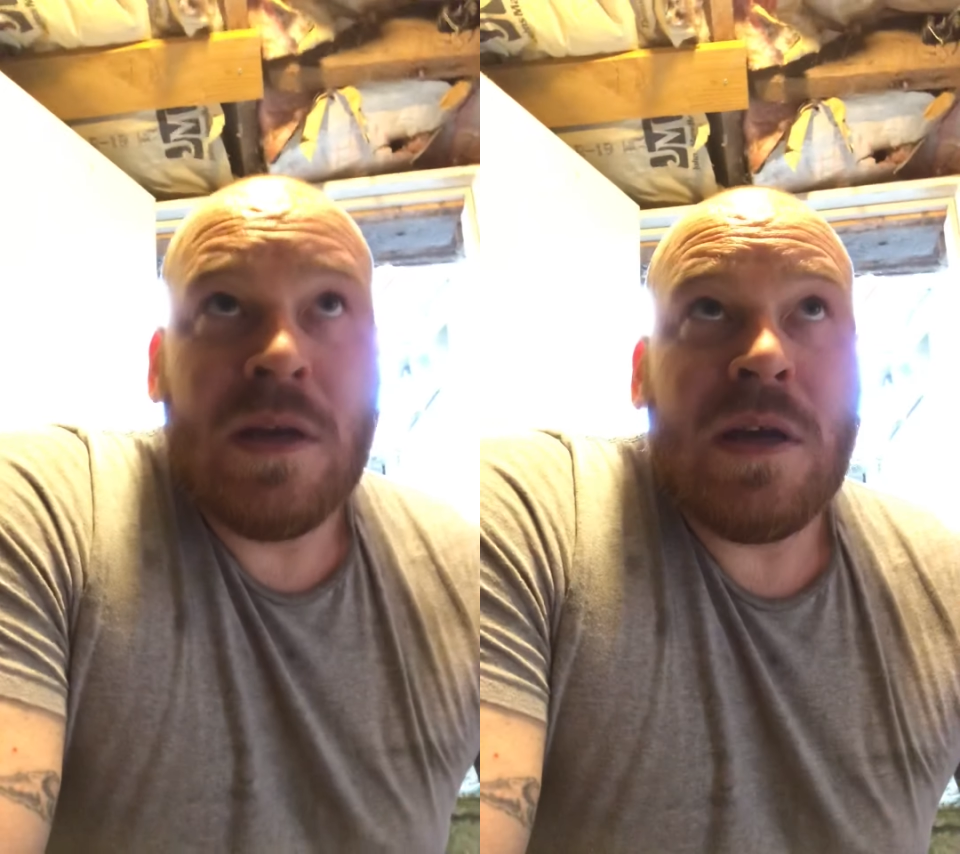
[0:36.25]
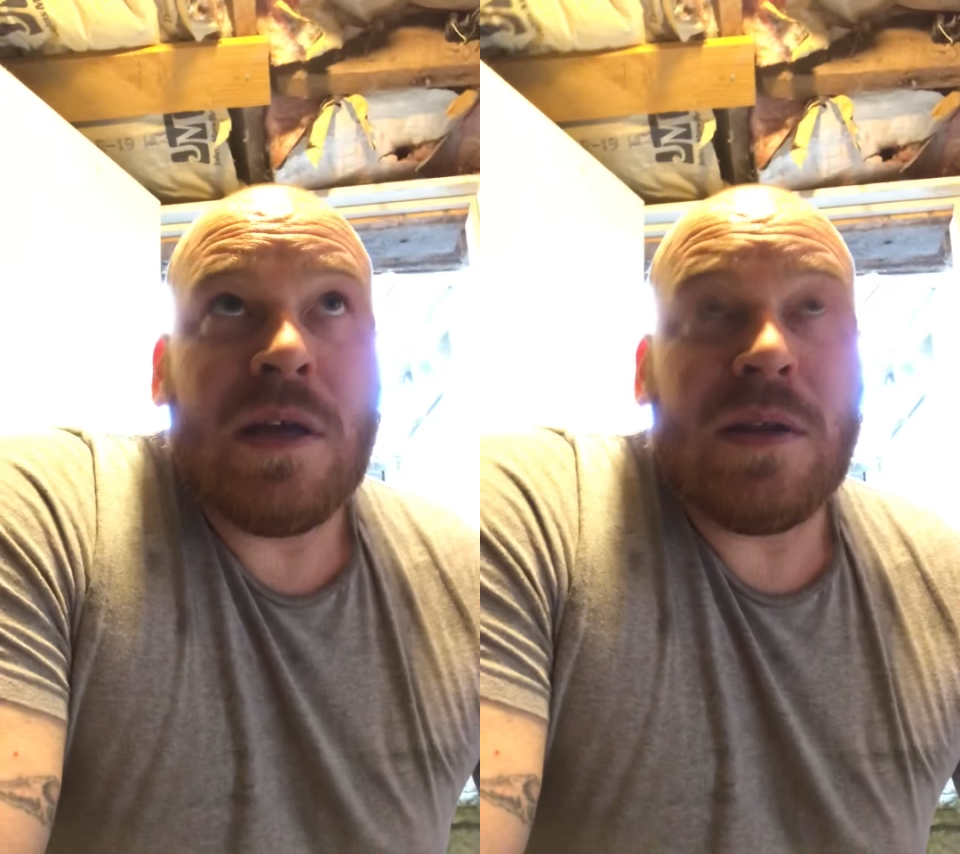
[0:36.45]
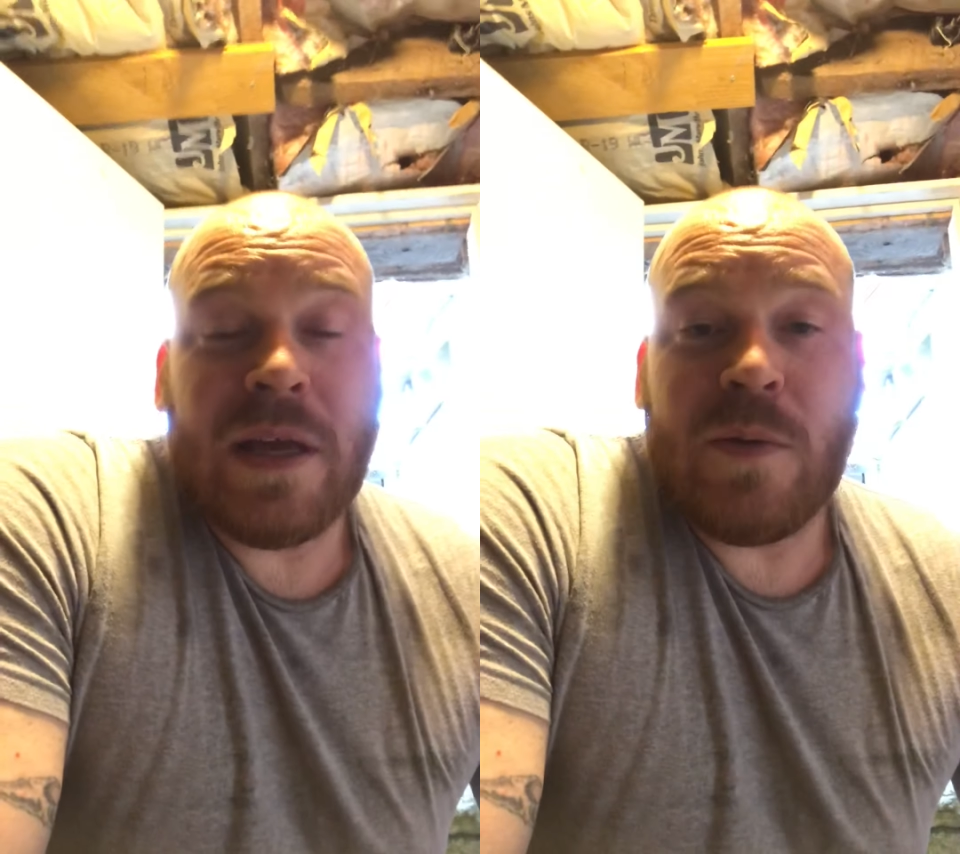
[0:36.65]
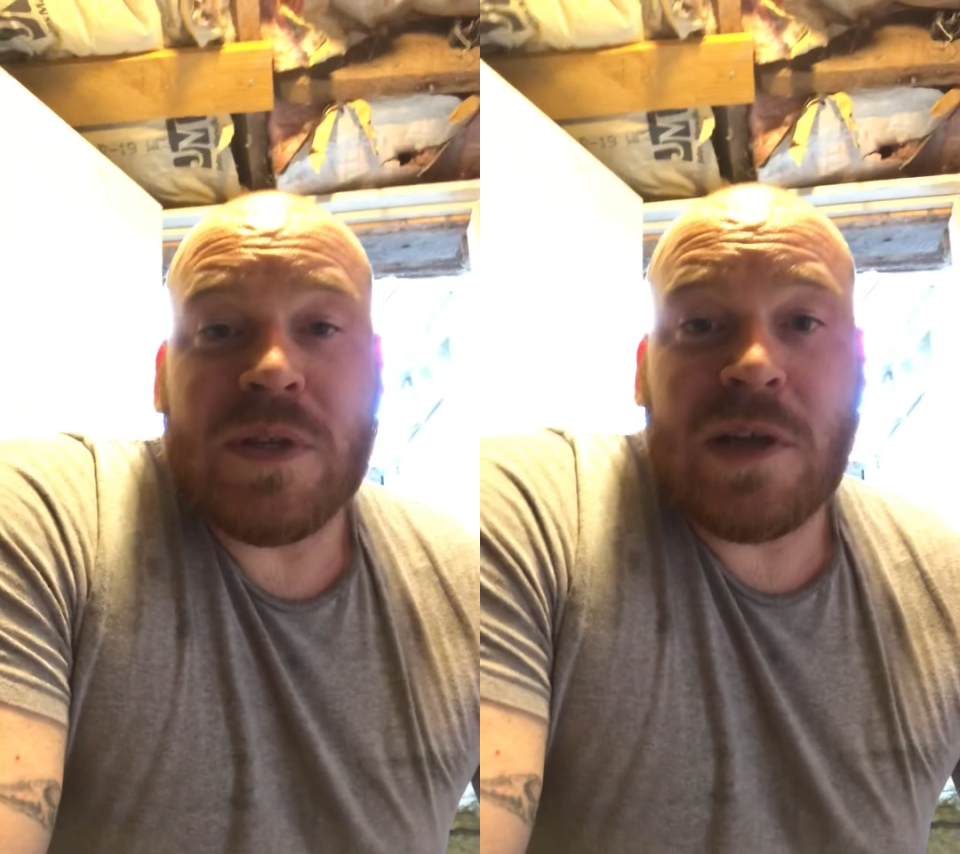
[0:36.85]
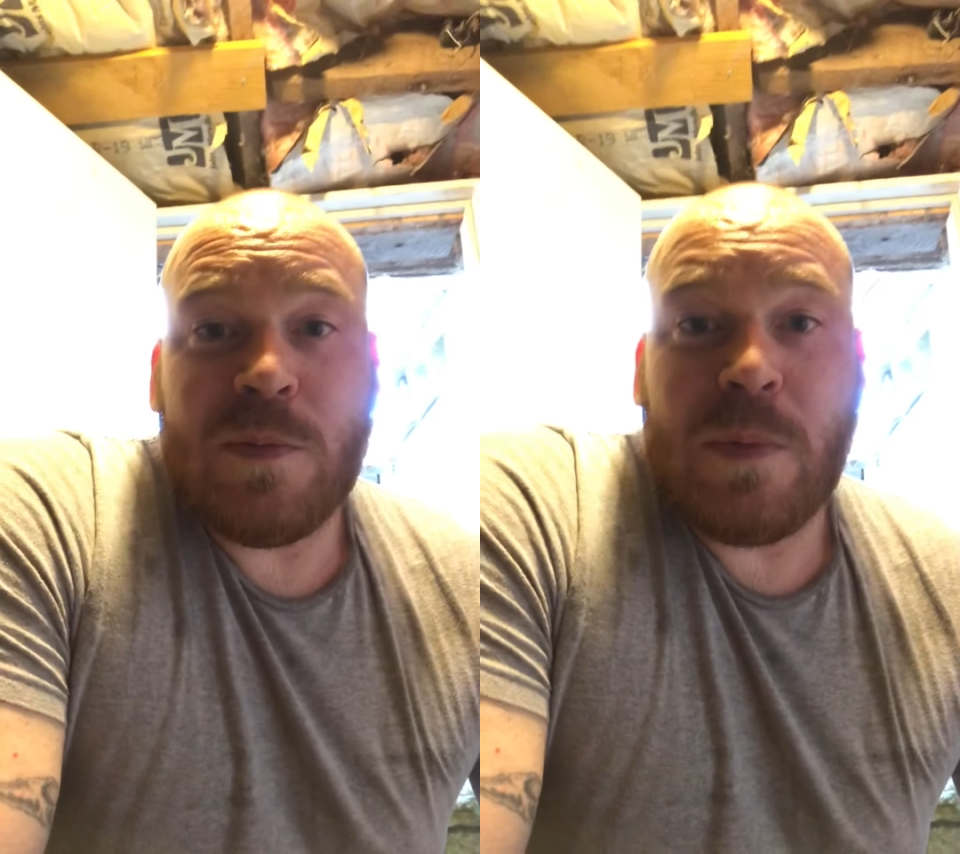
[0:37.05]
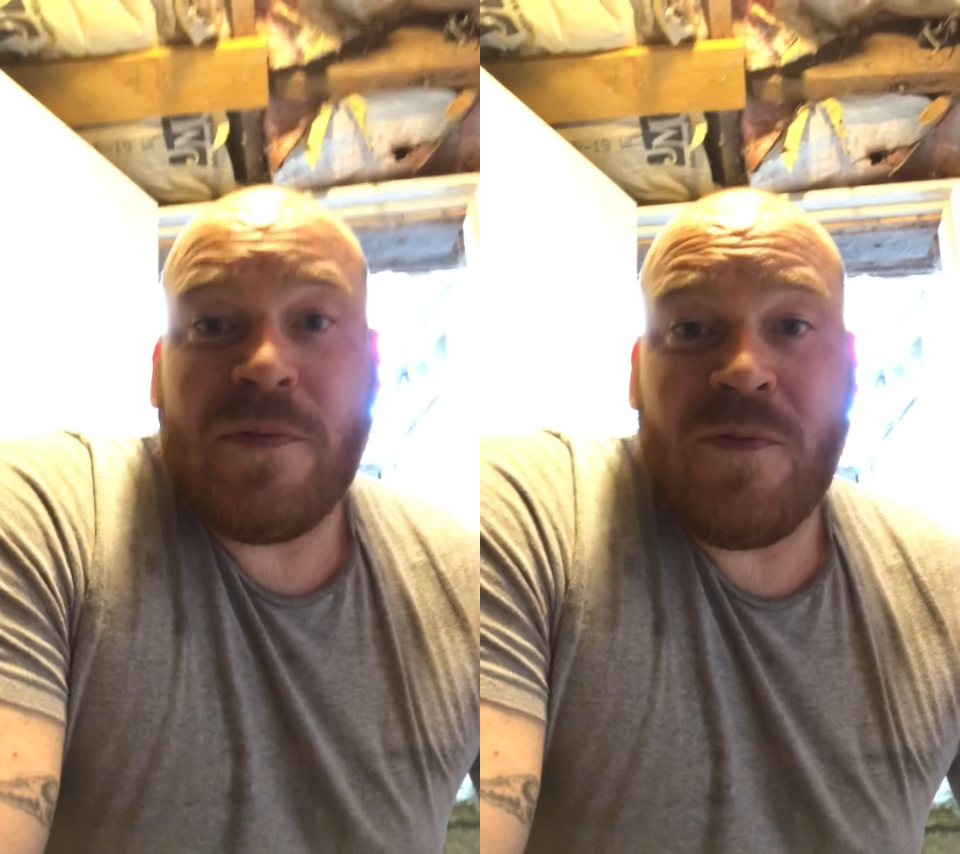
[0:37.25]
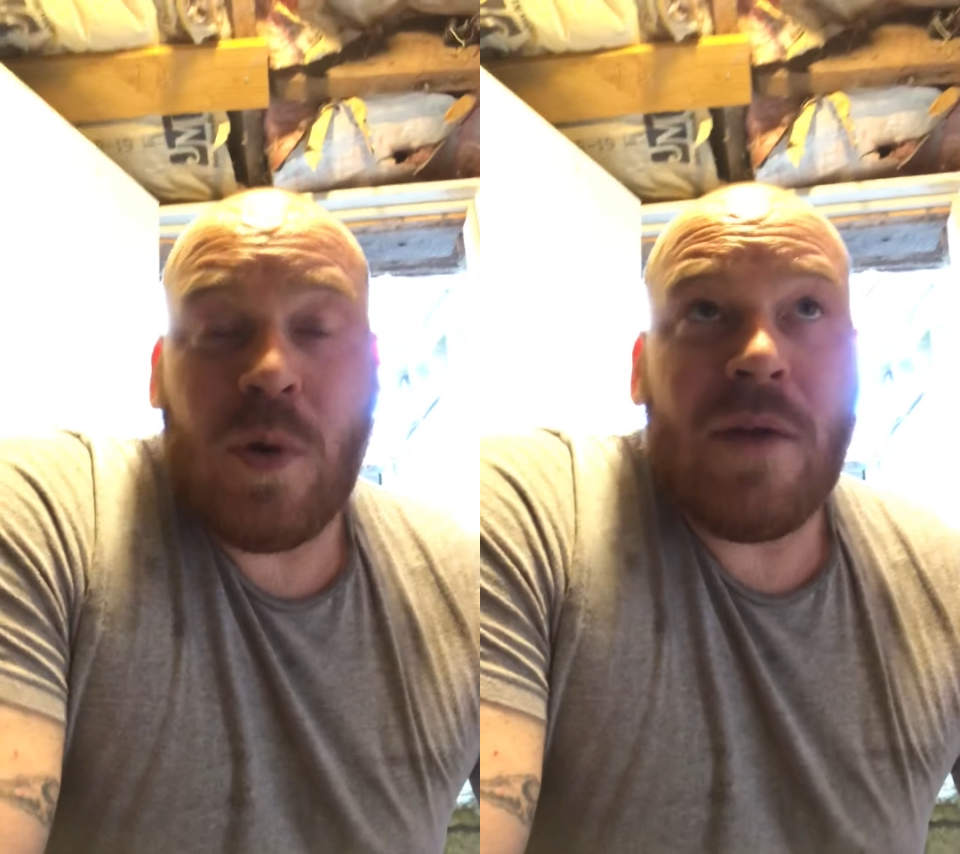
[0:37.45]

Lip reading: And like we talked about before,